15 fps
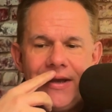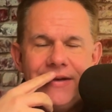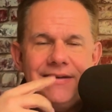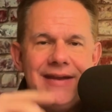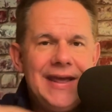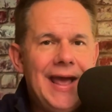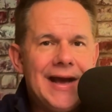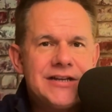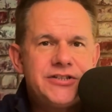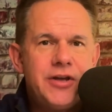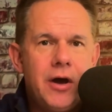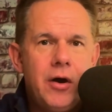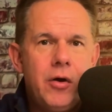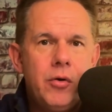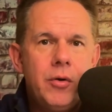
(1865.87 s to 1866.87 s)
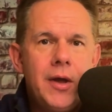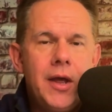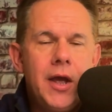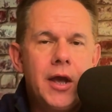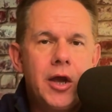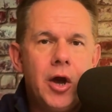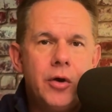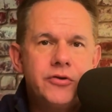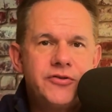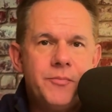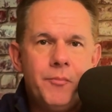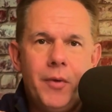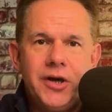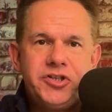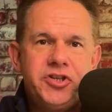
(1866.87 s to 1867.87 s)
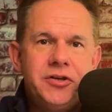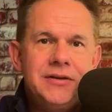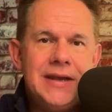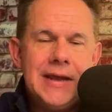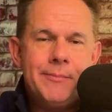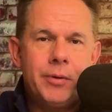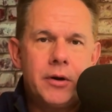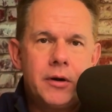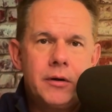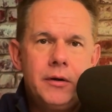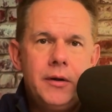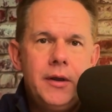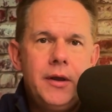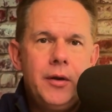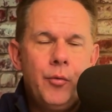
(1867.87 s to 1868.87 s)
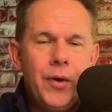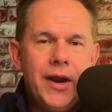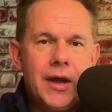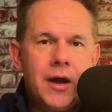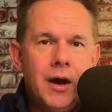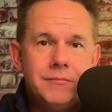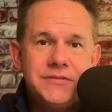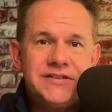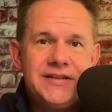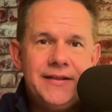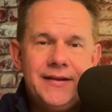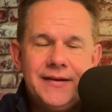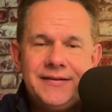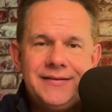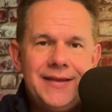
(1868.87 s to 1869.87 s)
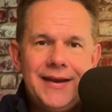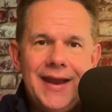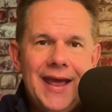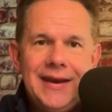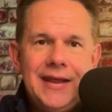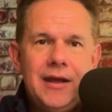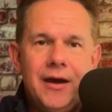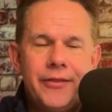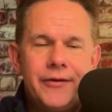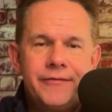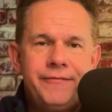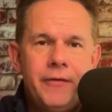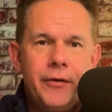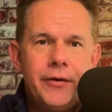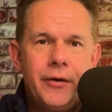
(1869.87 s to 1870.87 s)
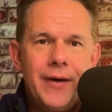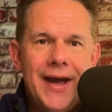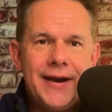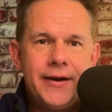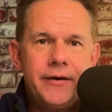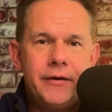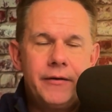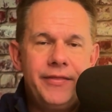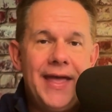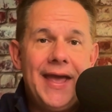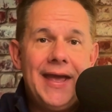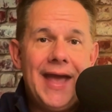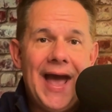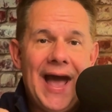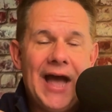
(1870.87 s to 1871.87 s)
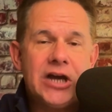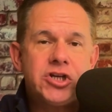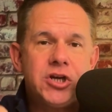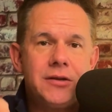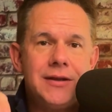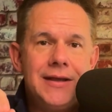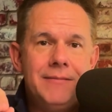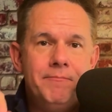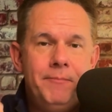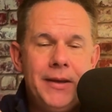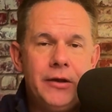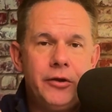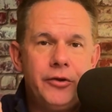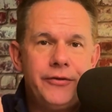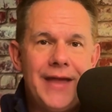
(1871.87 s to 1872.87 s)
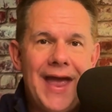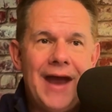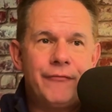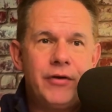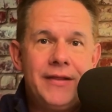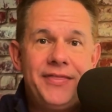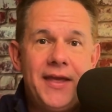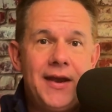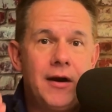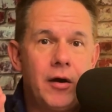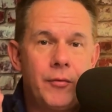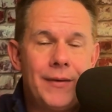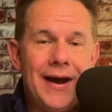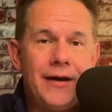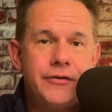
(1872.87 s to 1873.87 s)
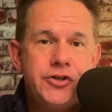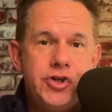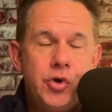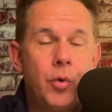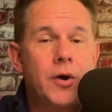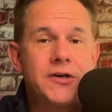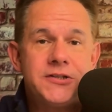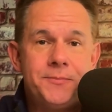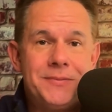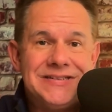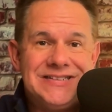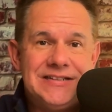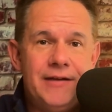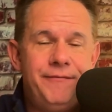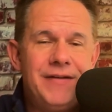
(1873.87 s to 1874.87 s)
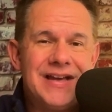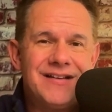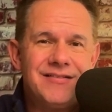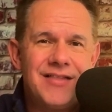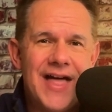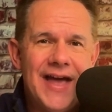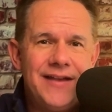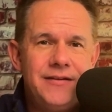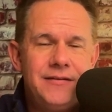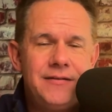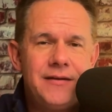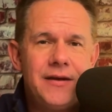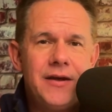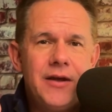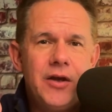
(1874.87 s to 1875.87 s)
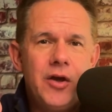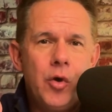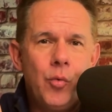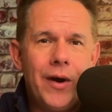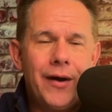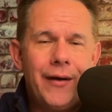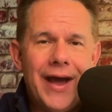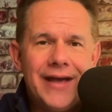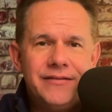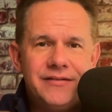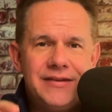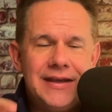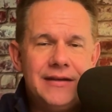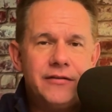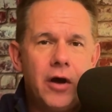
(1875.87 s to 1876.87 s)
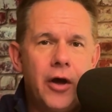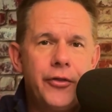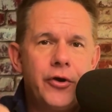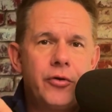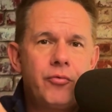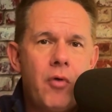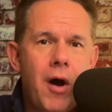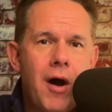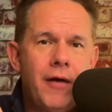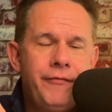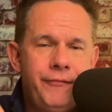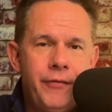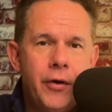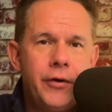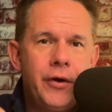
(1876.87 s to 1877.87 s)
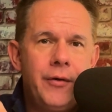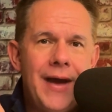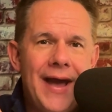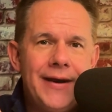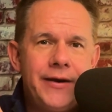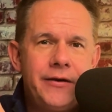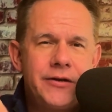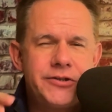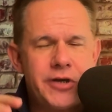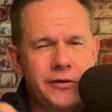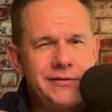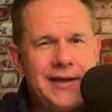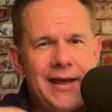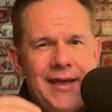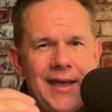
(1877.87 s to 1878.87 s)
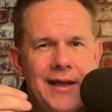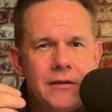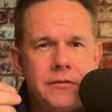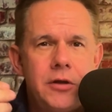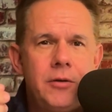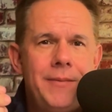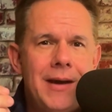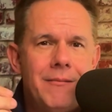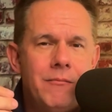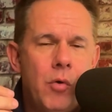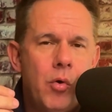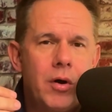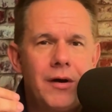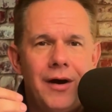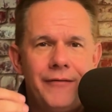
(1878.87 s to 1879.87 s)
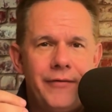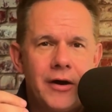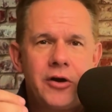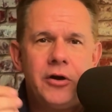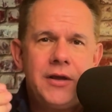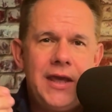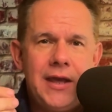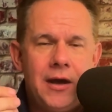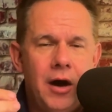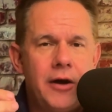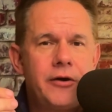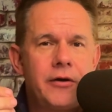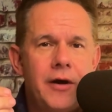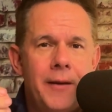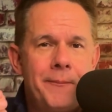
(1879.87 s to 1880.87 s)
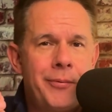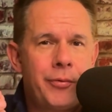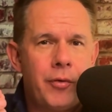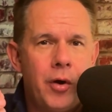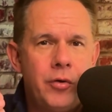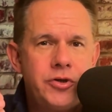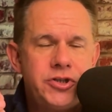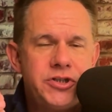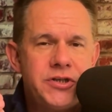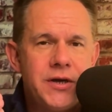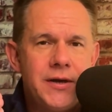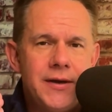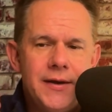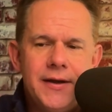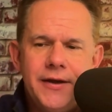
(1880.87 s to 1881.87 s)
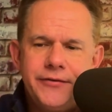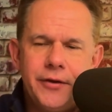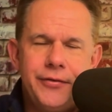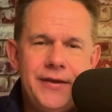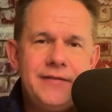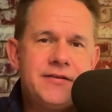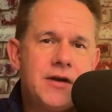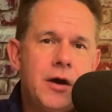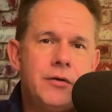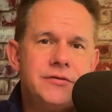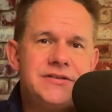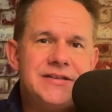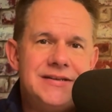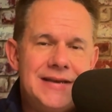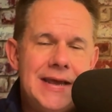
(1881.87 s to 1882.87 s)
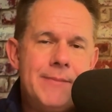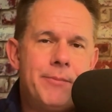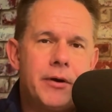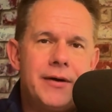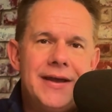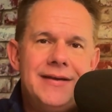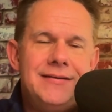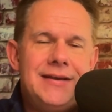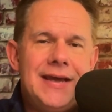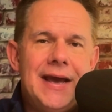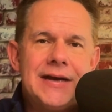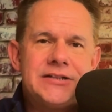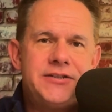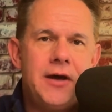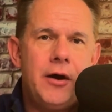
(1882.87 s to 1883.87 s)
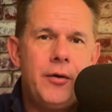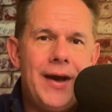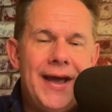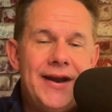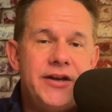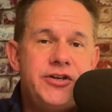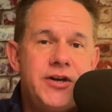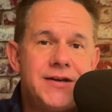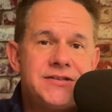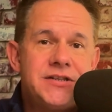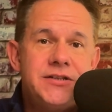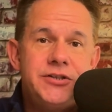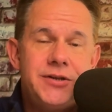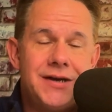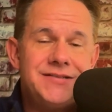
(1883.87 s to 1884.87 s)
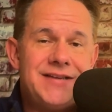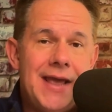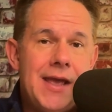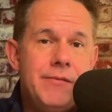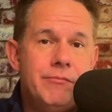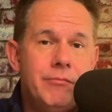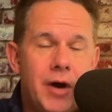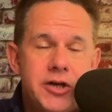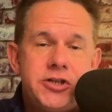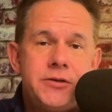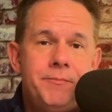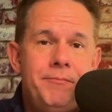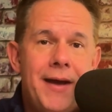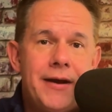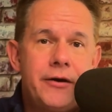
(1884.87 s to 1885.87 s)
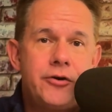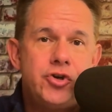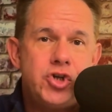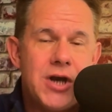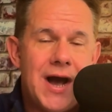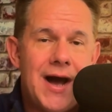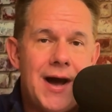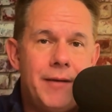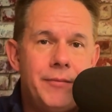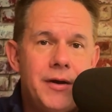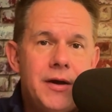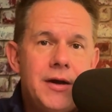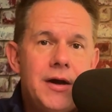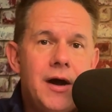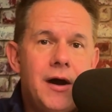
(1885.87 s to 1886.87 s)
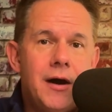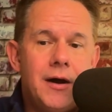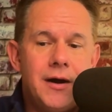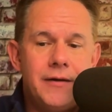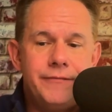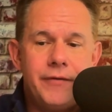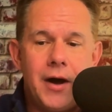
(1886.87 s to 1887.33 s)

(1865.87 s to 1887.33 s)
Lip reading: DxO goes much deeper when it comes to this than any other photo editor. They actually build everything around your specific lens, whereas these other raw photo editors are taking a little bit more of a cookie cutter approach. So this goes deeper in DxO, and it just does a much better job of